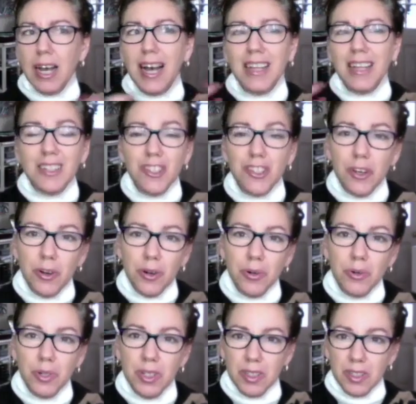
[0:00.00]
And
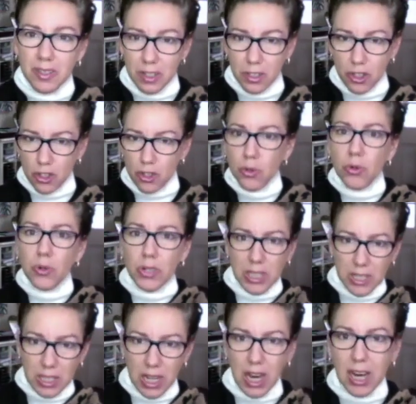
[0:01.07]
so the
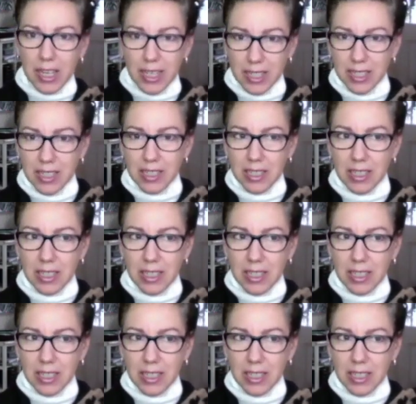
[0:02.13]
storyline